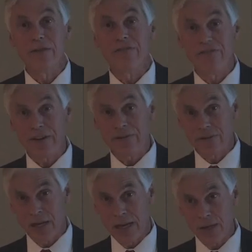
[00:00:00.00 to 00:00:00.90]

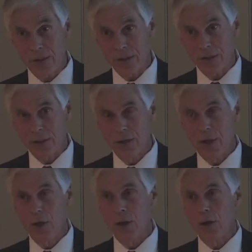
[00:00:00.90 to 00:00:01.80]
50s,
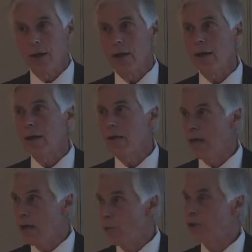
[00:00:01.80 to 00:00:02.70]

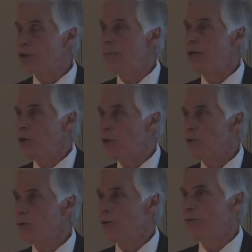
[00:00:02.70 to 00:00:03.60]
it was to be
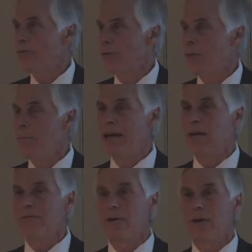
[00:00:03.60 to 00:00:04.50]
used for the
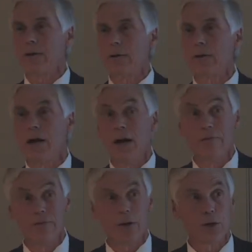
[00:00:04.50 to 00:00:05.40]
benefit
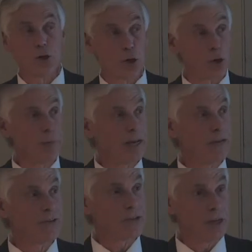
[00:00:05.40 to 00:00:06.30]
of Derby and
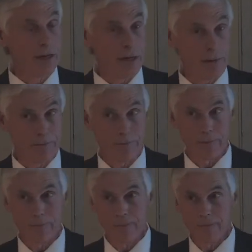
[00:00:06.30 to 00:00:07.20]
vicinity.
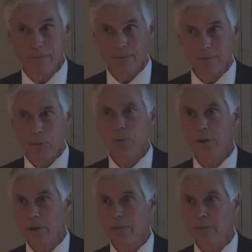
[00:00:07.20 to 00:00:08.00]
We're in the